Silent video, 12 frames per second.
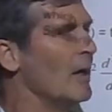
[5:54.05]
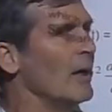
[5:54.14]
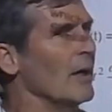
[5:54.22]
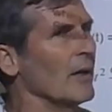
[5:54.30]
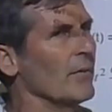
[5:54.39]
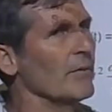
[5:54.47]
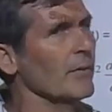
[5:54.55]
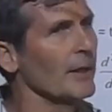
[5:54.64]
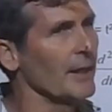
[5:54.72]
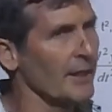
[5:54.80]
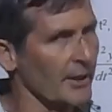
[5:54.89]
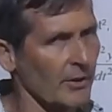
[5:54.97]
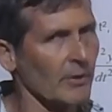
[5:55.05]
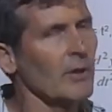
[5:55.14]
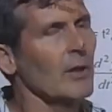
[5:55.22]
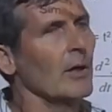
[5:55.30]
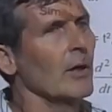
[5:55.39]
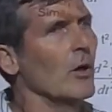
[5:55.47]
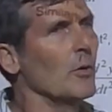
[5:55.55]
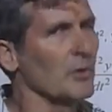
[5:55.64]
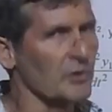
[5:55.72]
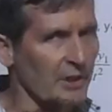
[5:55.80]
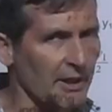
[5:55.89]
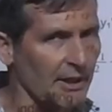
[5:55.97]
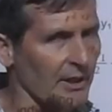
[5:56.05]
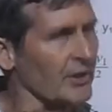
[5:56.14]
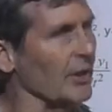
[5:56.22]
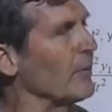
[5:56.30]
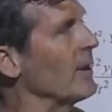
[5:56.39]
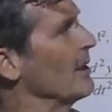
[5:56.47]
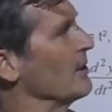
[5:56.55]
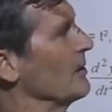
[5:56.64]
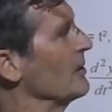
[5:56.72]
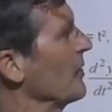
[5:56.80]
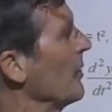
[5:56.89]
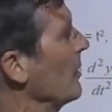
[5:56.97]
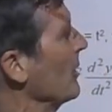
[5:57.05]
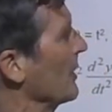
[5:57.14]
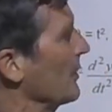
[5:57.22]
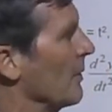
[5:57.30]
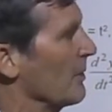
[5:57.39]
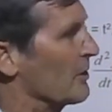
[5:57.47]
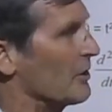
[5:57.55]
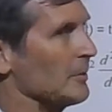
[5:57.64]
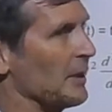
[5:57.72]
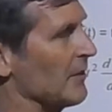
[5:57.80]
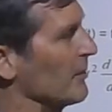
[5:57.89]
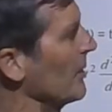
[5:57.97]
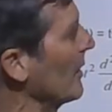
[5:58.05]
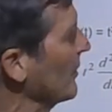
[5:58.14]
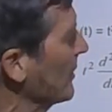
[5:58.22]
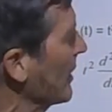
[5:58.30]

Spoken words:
of linear homogeneous equations only. Don't assume that for other